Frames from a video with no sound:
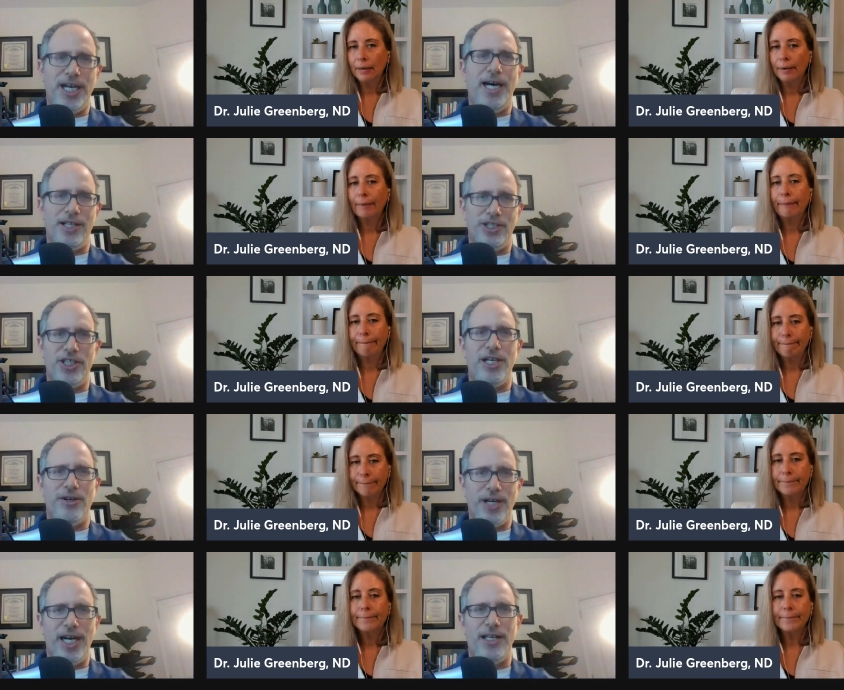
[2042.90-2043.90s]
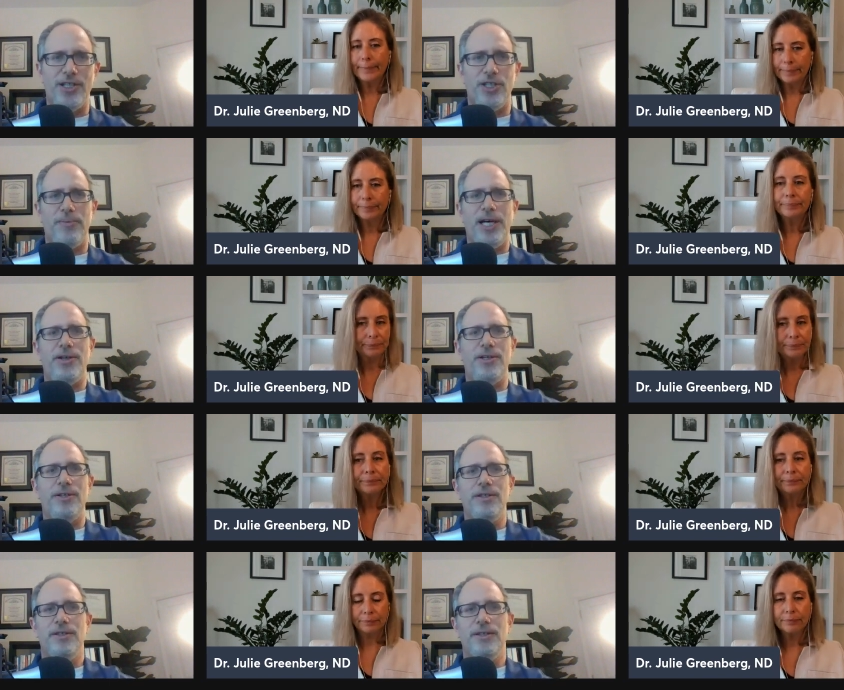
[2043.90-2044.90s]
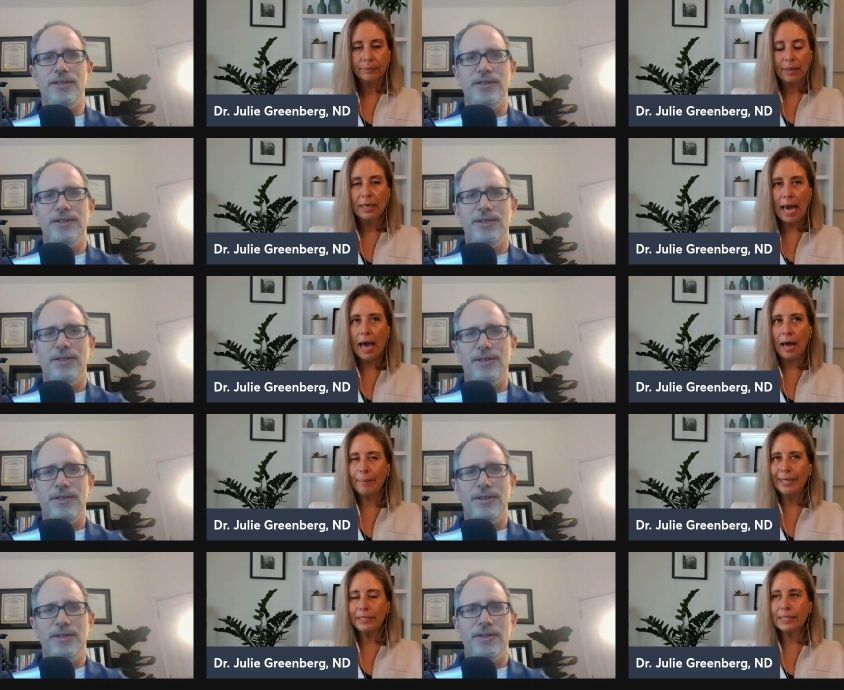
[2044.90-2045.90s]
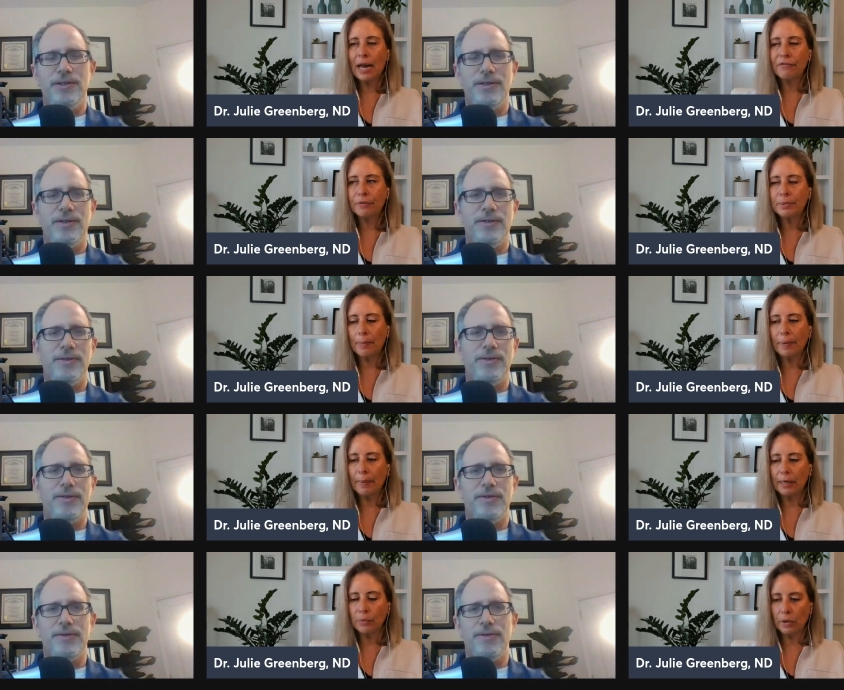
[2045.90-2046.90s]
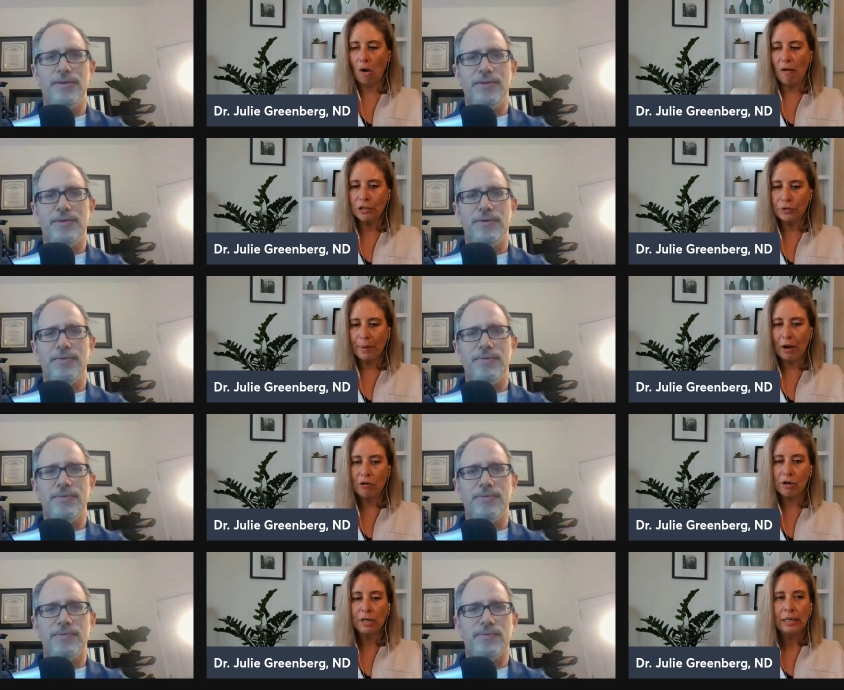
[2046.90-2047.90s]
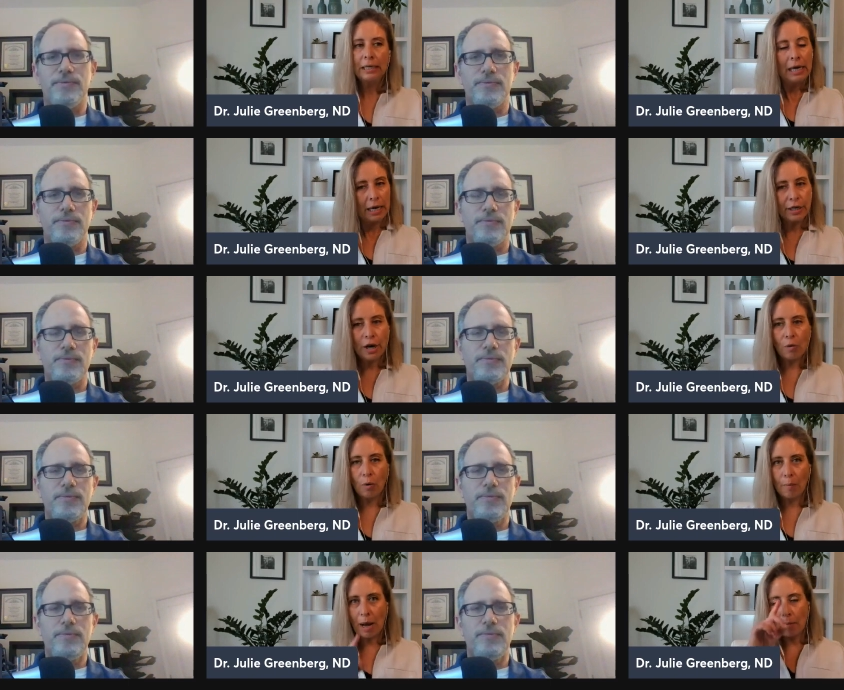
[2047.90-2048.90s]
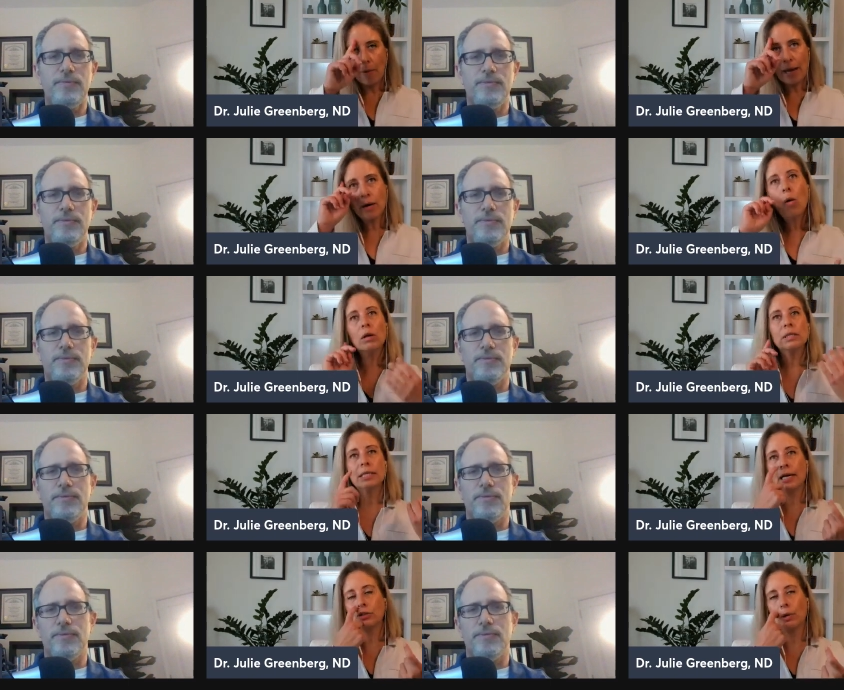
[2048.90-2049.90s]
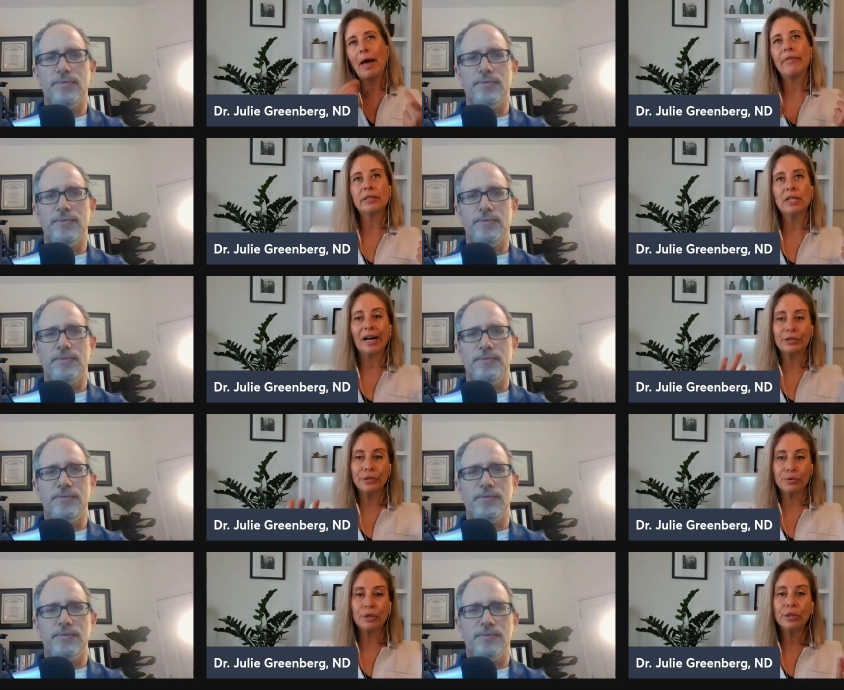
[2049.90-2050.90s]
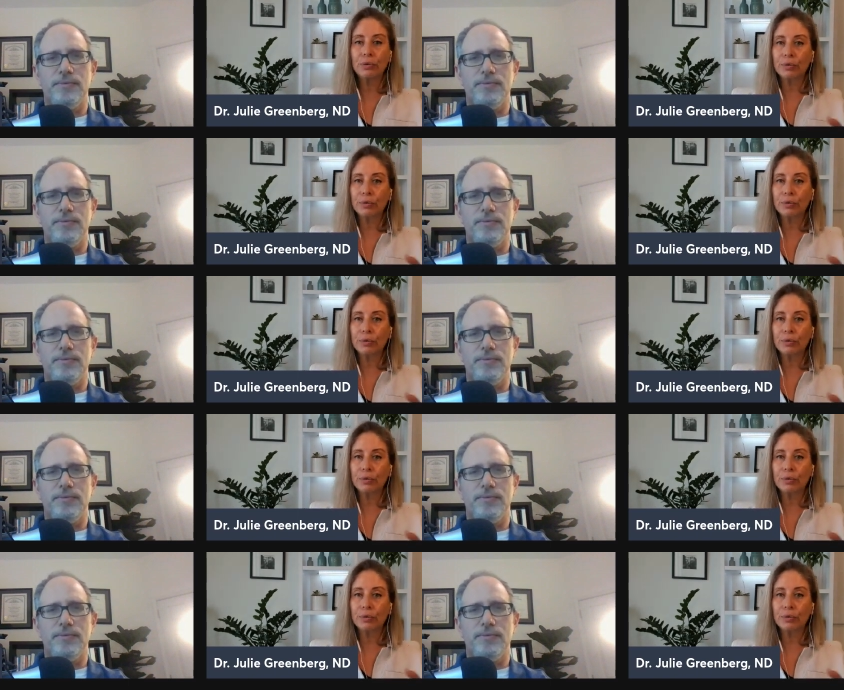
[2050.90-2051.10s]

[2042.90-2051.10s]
Speaker 1: collagen i know collagen powder
Speaker 2: yeah, I mean, aside from supplementing with collagen powder, you know, my my goal as a naturopathic doctor is really to